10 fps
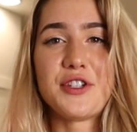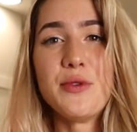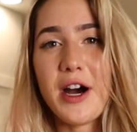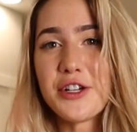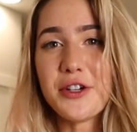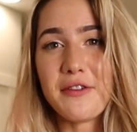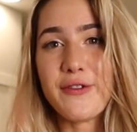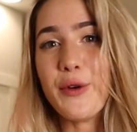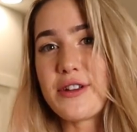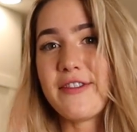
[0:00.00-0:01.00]

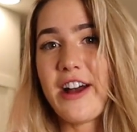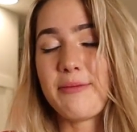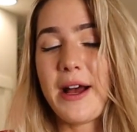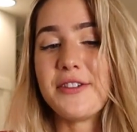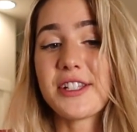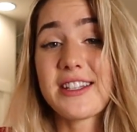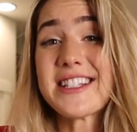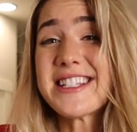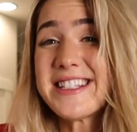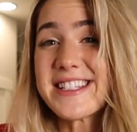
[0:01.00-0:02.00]
245 pounds, like
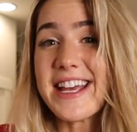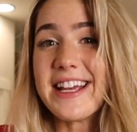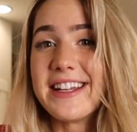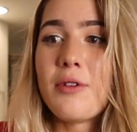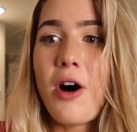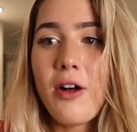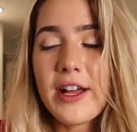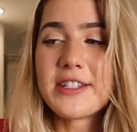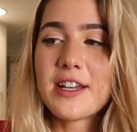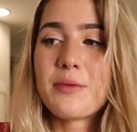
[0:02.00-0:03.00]
that's insane. All
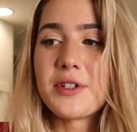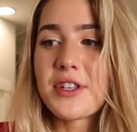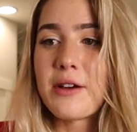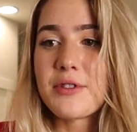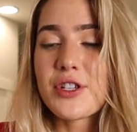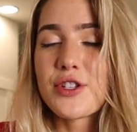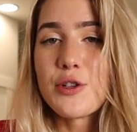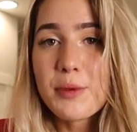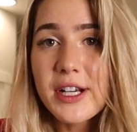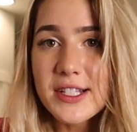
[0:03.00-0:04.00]
I did was I was
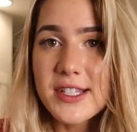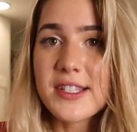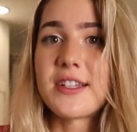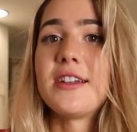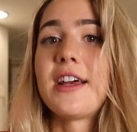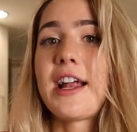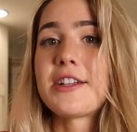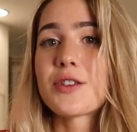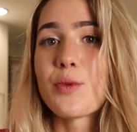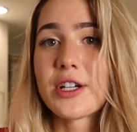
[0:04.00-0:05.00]
super consistent, and I
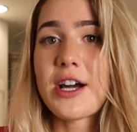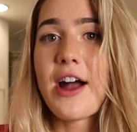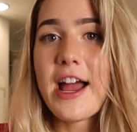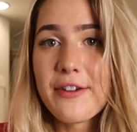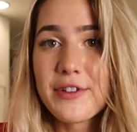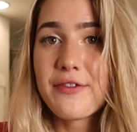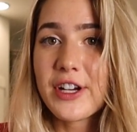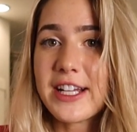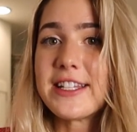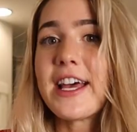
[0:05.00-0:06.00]
just worked out every
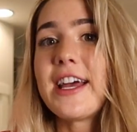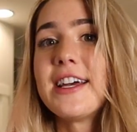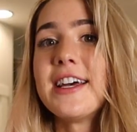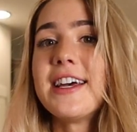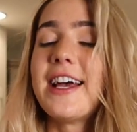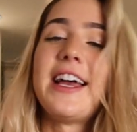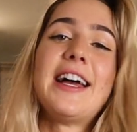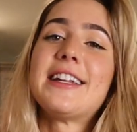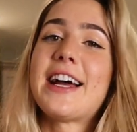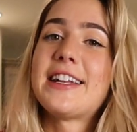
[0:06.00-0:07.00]
freaking day,
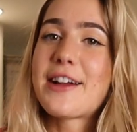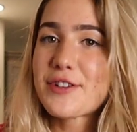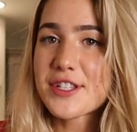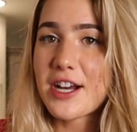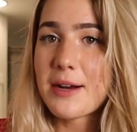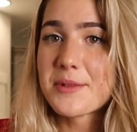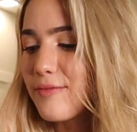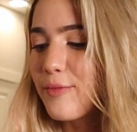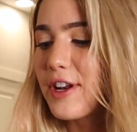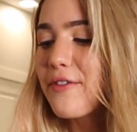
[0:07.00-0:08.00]
and I never stopped.
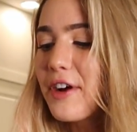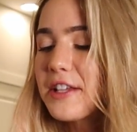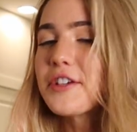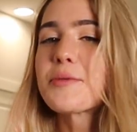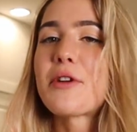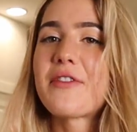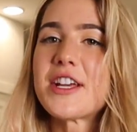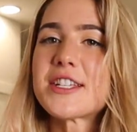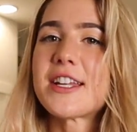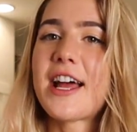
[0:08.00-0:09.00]
Whenever I lose
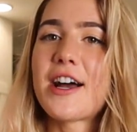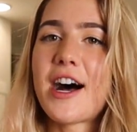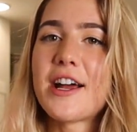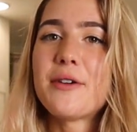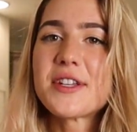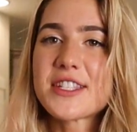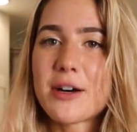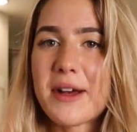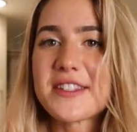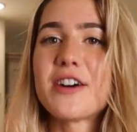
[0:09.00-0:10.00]
motivation, I always
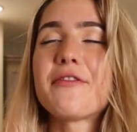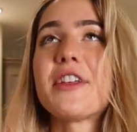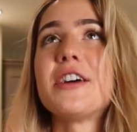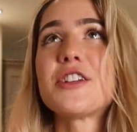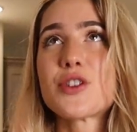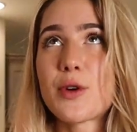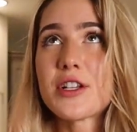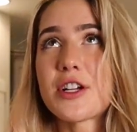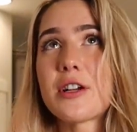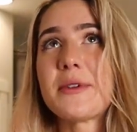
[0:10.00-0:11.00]
tell myself that
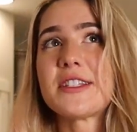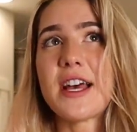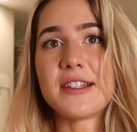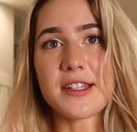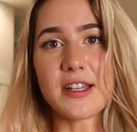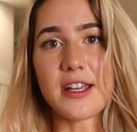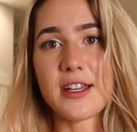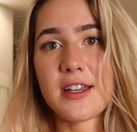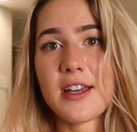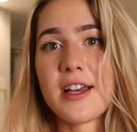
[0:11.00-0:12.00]
short-term
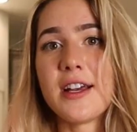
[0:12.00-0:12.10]
intensity